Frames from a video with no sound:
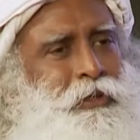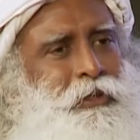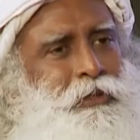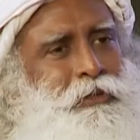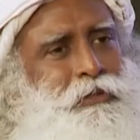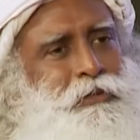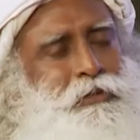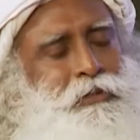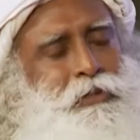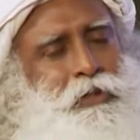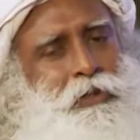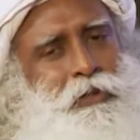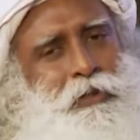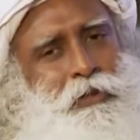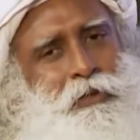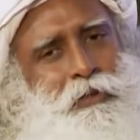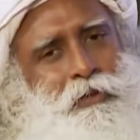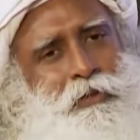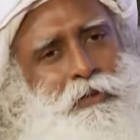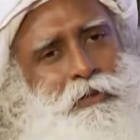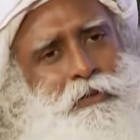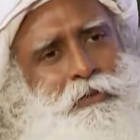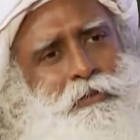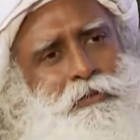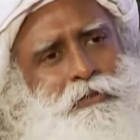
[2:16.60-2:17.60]

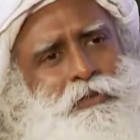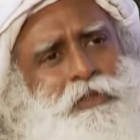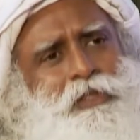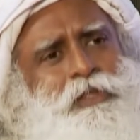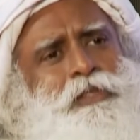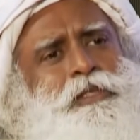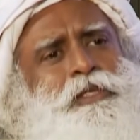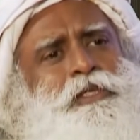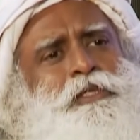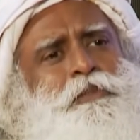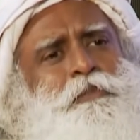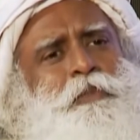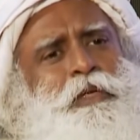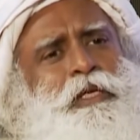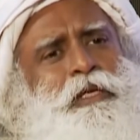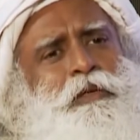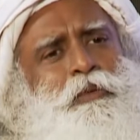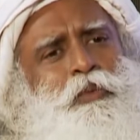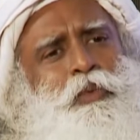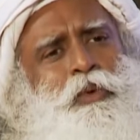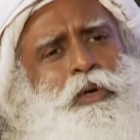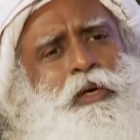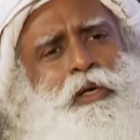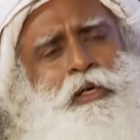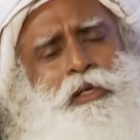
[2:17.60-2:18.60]
So, this has
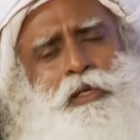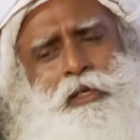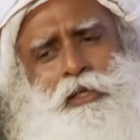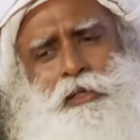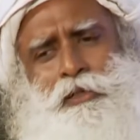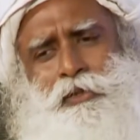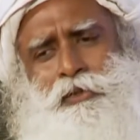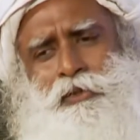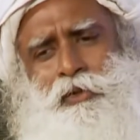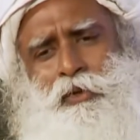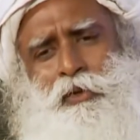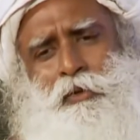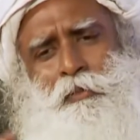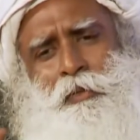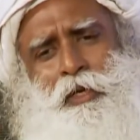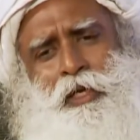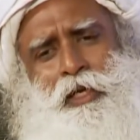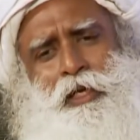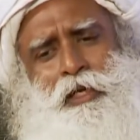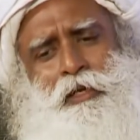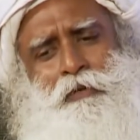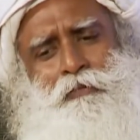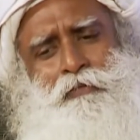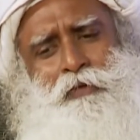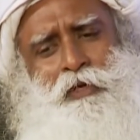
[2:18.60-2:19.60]
been worked in so
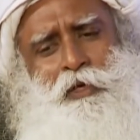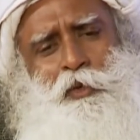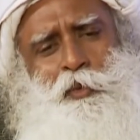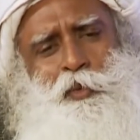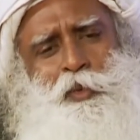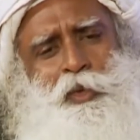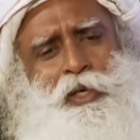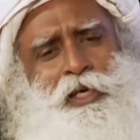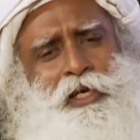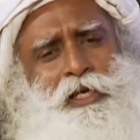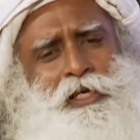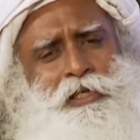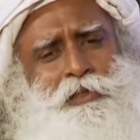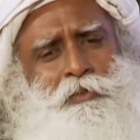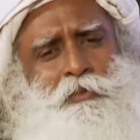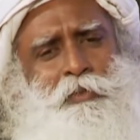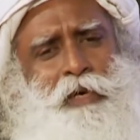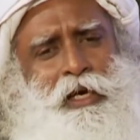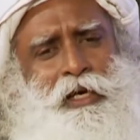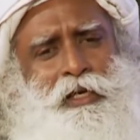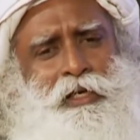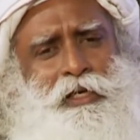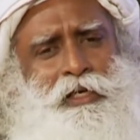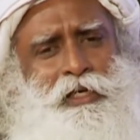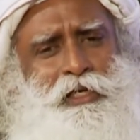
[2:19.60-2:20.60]
many different ways
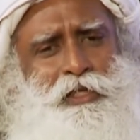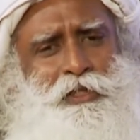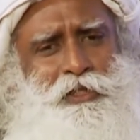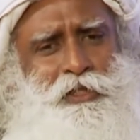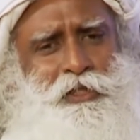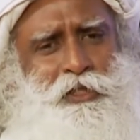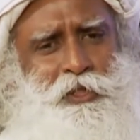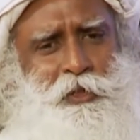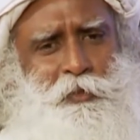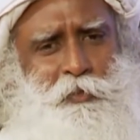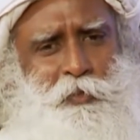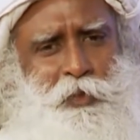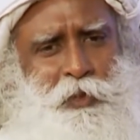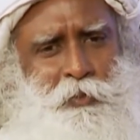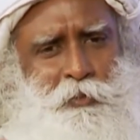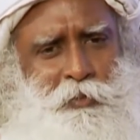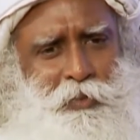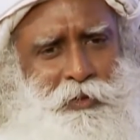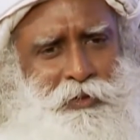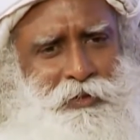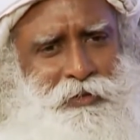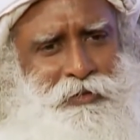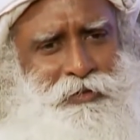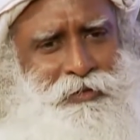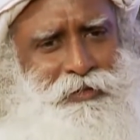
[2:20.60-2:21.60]
by religious
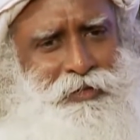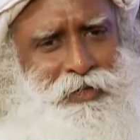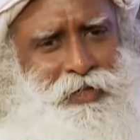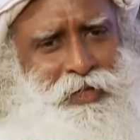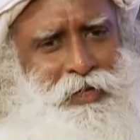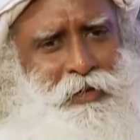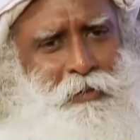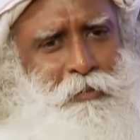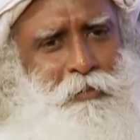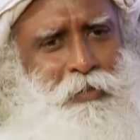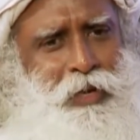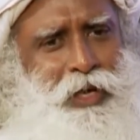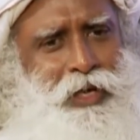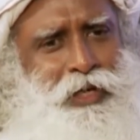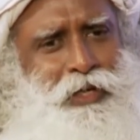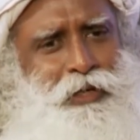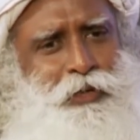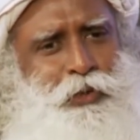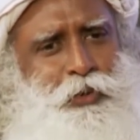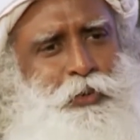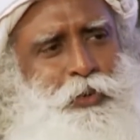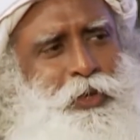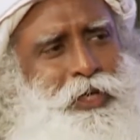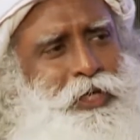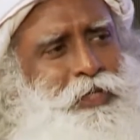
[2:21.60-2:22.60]
people, by
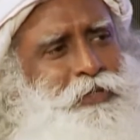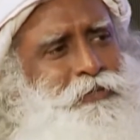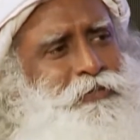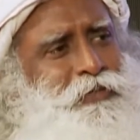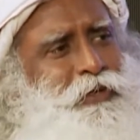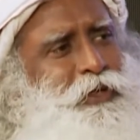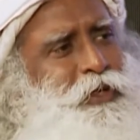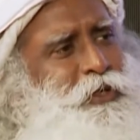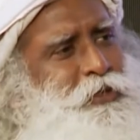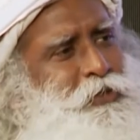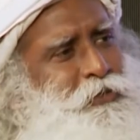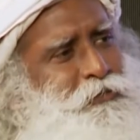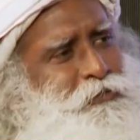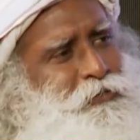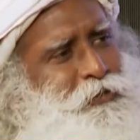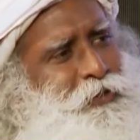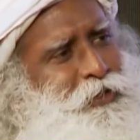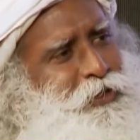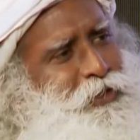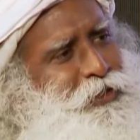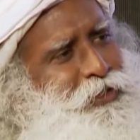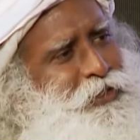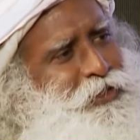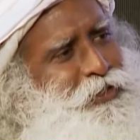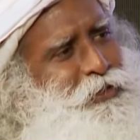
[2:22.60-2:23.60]
New Age
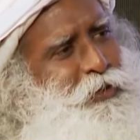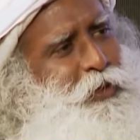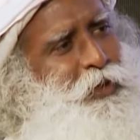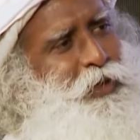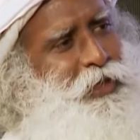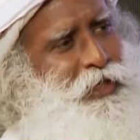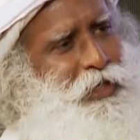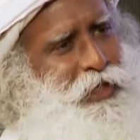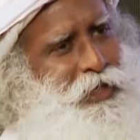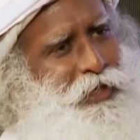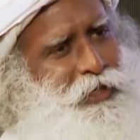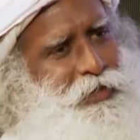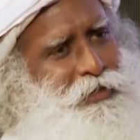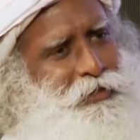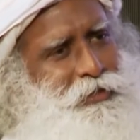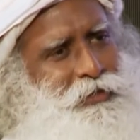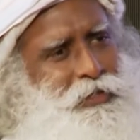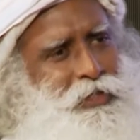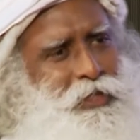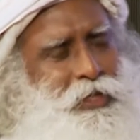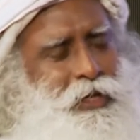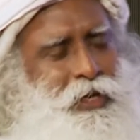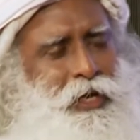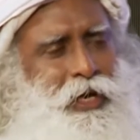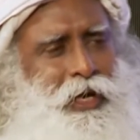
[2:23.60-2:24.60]
philosophers, all kinds.
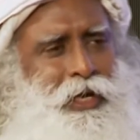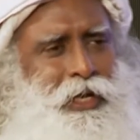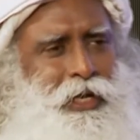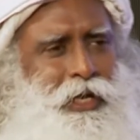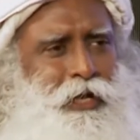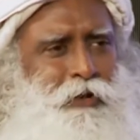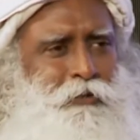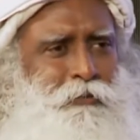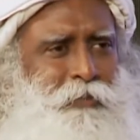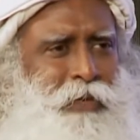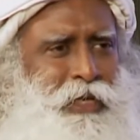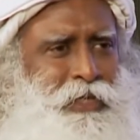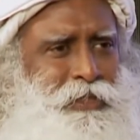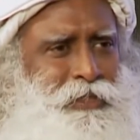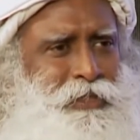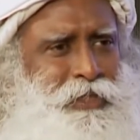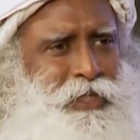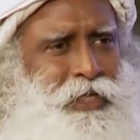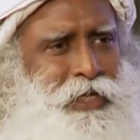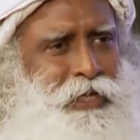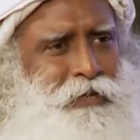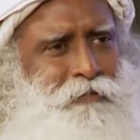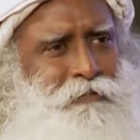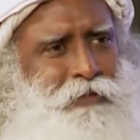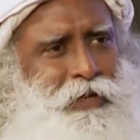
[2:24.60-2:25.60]
I love
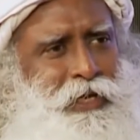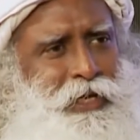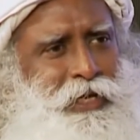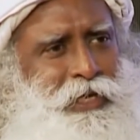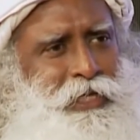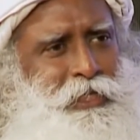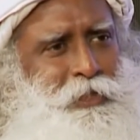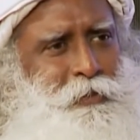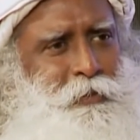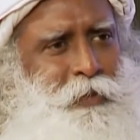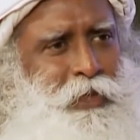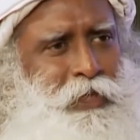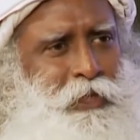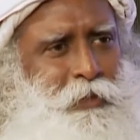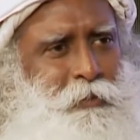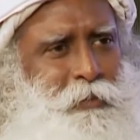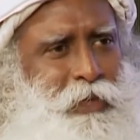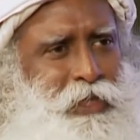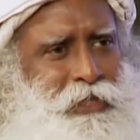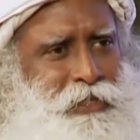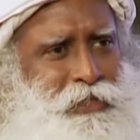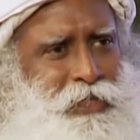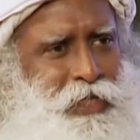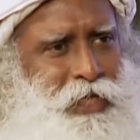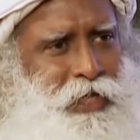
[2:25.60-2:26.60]
myself, I respect
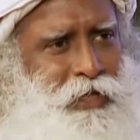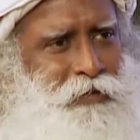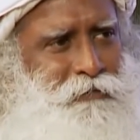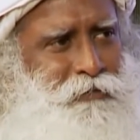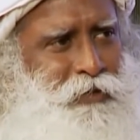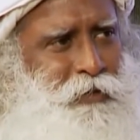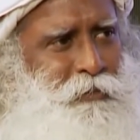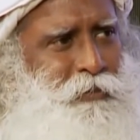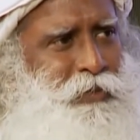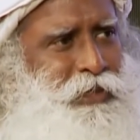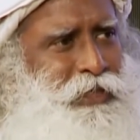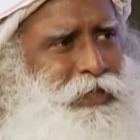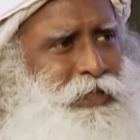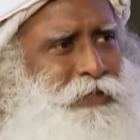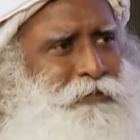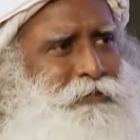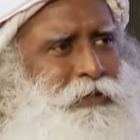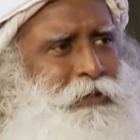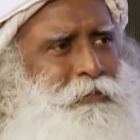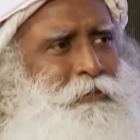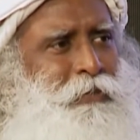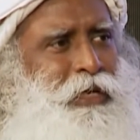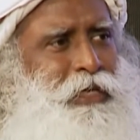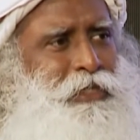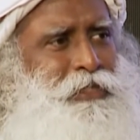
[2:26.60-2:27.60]
myself, I believe
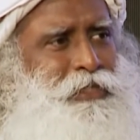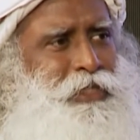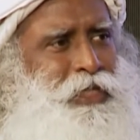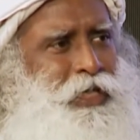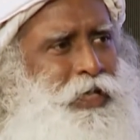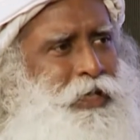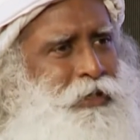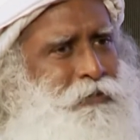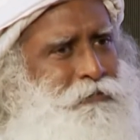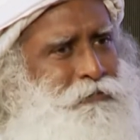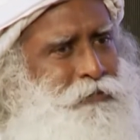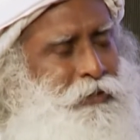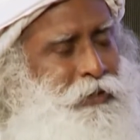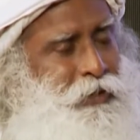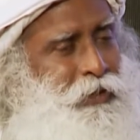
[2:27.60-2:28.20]
in myself,